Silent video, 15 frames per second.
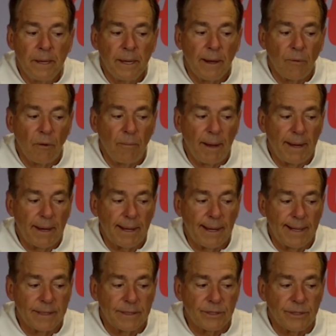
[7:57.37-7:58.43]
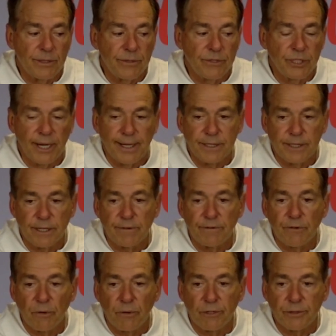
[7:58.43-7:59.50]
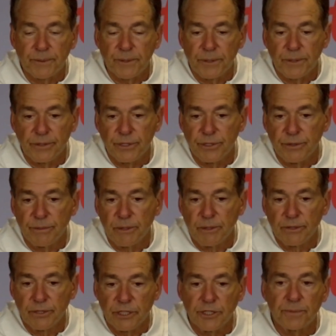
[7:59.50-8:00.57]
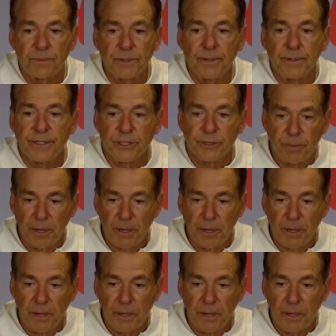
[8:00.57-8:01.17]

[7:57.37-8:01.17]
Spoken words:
Yeah, well, Malachi is a huge asset for us because he's the most experienced